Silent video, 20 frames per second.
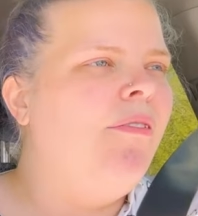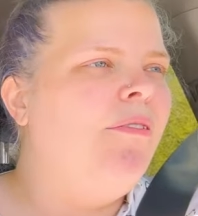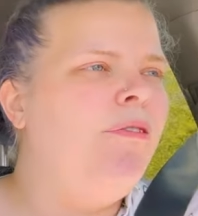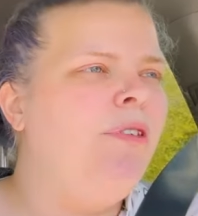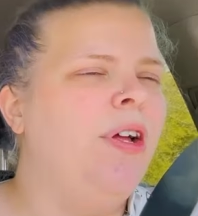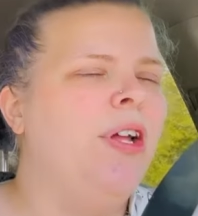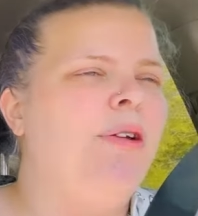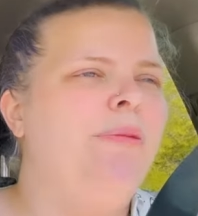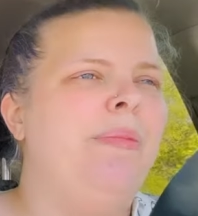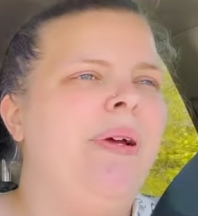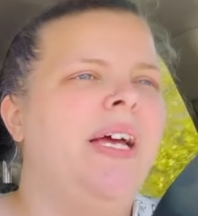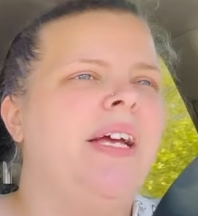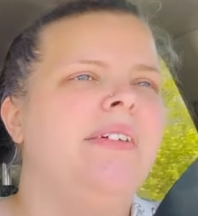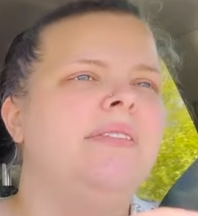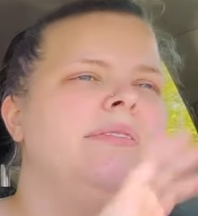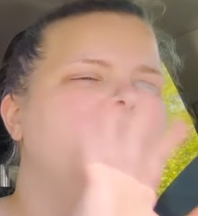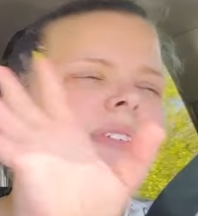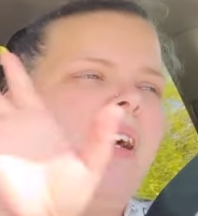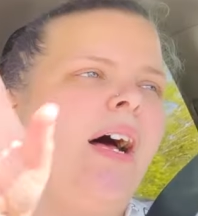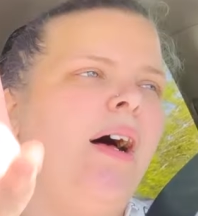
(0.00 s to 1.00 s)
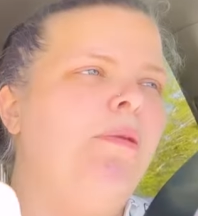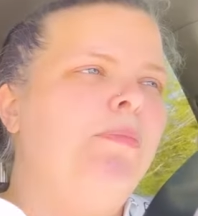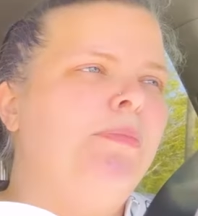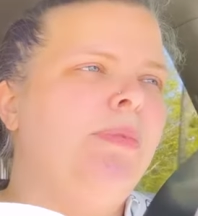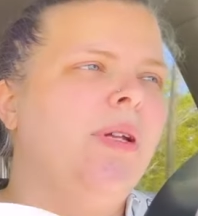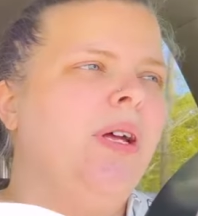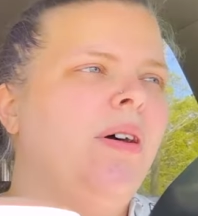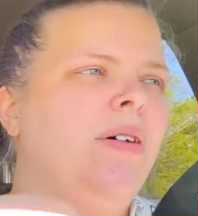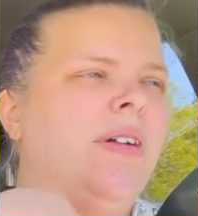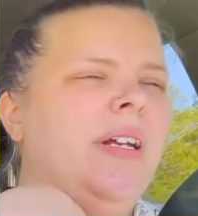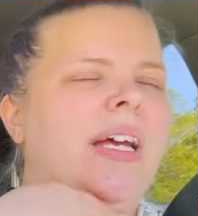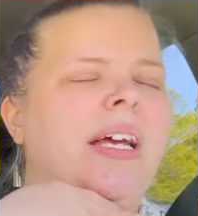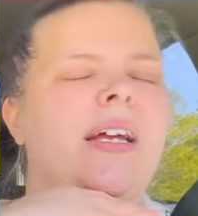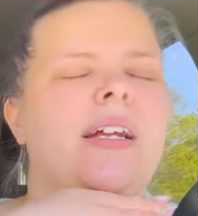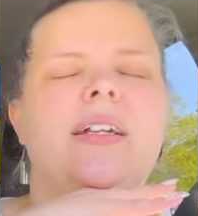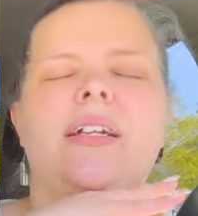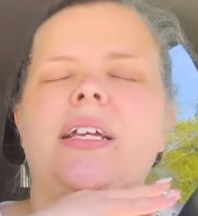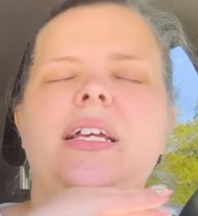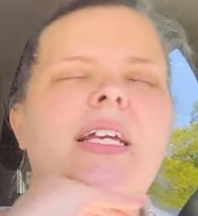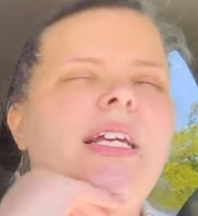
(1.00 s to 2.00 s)
film it, upload it,
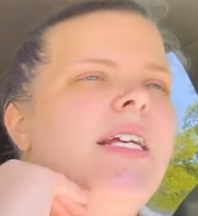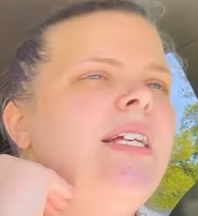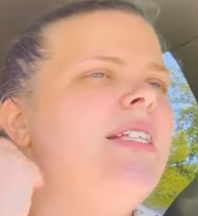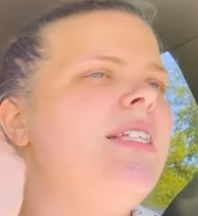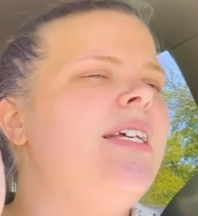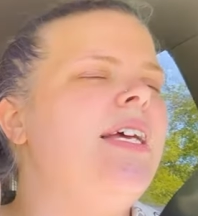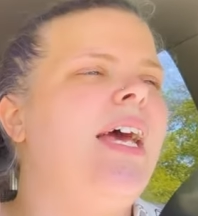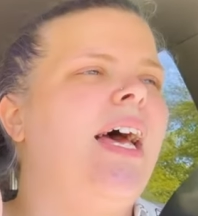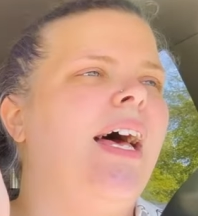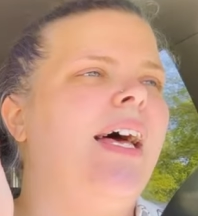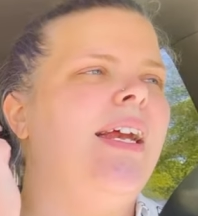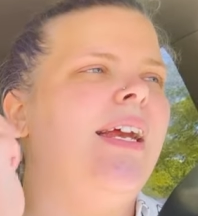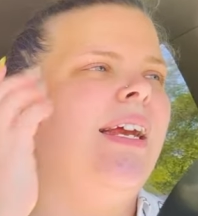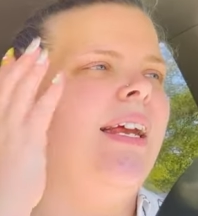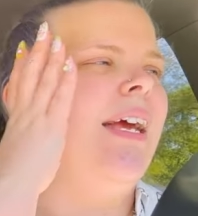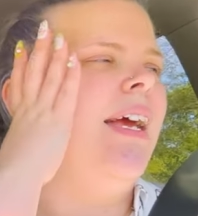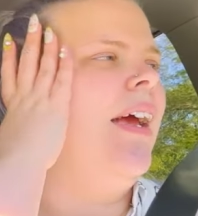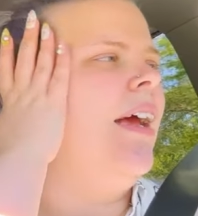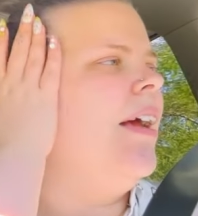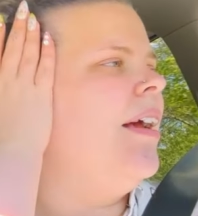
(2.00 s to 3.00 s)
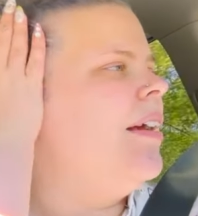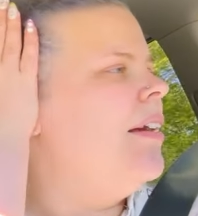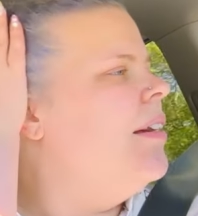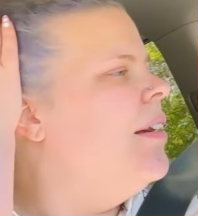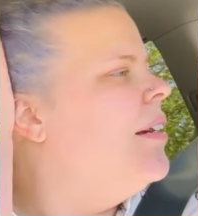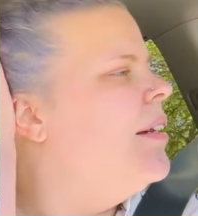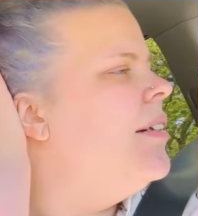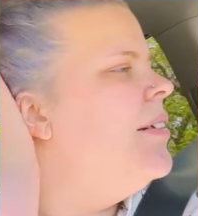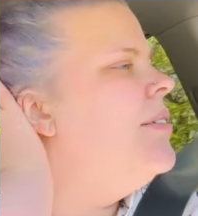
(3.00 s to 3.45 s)
easy editing,